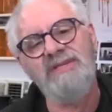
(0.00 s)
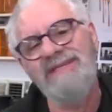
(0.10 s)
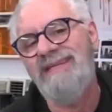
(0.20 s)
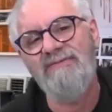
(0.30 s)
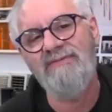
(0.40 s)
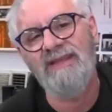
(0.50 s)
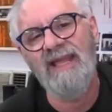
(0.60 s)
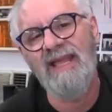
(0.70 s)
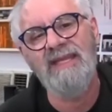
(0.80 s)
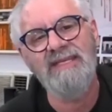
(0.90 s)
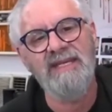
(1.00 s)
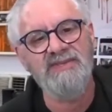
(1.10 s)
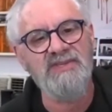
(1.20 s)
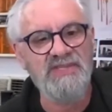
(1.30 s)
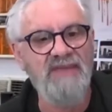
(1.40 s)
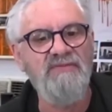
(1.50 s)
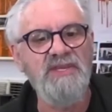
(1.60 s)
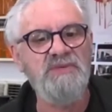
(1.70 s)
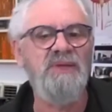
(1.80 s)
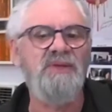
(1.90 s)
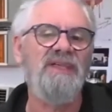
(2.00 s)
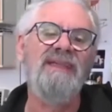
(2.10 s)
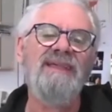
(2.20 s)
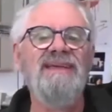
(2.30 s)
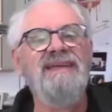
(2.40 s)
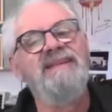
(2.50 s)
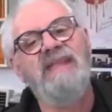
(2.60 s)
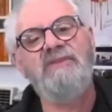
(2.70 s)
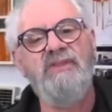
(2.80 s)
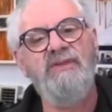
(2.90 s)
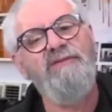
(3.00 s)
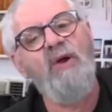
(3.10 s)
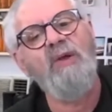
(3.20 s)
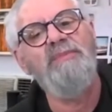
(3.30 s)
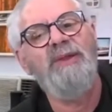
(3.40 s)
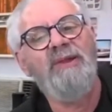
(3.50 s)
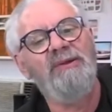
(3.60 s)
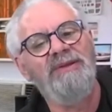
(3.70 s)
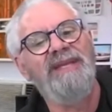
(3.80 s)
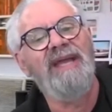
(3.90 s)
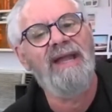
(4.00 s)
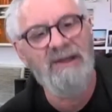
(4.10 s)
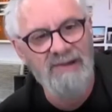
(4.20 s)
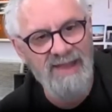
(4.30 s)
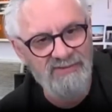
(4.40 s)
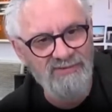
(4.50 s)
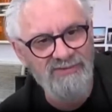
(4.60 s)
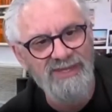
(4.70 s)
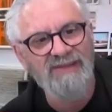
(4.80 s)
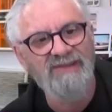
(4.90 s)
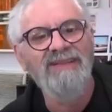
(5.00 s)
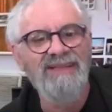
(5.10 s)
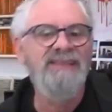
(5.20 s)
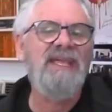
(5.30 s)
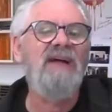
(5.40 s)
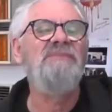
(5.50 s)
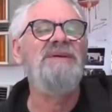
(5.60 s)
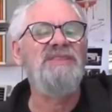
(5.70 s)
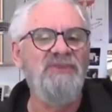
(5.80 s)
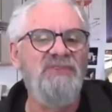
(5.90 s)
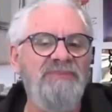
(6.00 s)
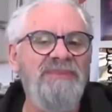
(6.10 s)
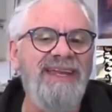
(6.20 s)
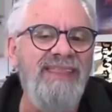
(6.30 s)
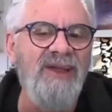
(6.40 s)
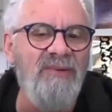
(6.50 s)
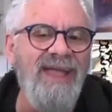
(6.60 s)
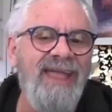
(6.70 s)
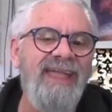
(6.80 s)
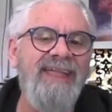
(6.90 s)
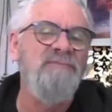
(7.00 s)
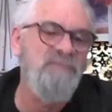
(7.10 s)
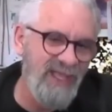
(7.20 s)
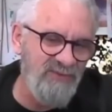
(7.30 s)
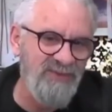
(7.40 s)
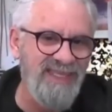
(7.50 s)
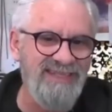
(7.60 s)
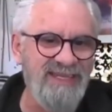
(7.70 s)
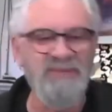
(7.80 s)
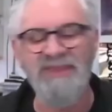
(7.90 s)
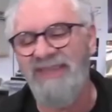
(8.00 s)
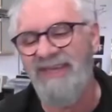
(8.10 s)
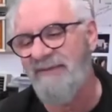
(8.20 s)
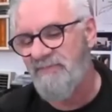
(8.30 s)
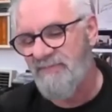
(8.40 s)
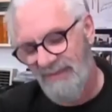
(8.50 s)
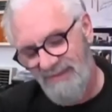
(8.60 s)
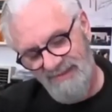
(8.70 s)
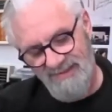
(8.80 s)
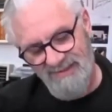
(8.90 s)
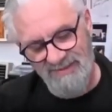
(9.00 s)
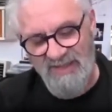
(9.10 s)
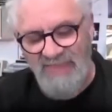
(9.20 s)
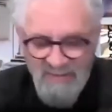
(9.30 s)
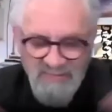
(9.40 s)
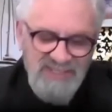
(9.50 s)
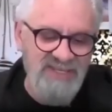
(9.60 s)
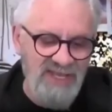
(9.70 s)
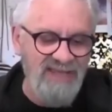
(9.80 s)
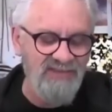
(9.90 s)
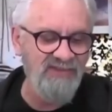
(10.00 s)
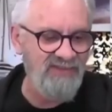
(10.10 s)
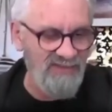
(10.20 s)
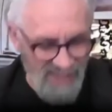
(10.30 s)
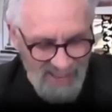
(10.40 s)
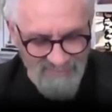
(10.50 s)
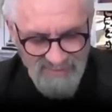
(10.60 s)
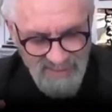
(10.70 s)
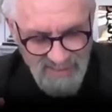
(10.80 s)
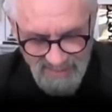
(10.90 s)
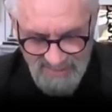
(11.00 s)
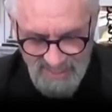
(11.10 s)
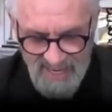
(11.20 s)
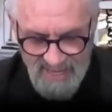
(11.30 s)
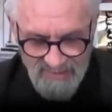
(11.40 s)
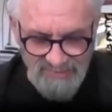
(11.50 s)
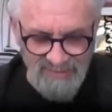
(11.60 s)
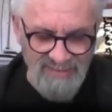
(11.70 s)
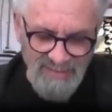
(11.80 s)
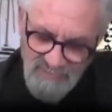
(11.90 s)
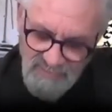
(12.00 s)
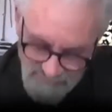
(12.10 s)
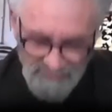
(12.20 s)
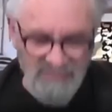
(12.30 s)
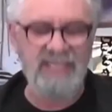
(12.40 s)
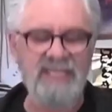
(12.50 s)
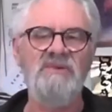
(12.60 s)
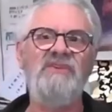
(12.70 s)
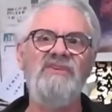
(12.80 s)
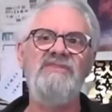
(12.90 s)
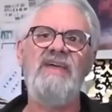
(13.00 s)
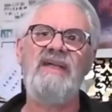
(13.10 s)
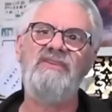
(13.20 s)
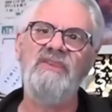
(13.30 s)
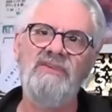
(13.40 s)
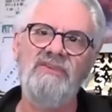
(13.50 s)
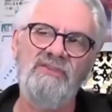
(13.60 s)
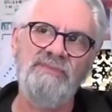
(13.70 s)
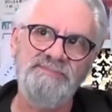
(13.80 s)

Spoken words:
definitely like I did as a 70s building. That's the Farm Bureau and the IRS. The government threw some money their way. That's what they did with it. So that was the genesis of having a town that felt like it was in Texas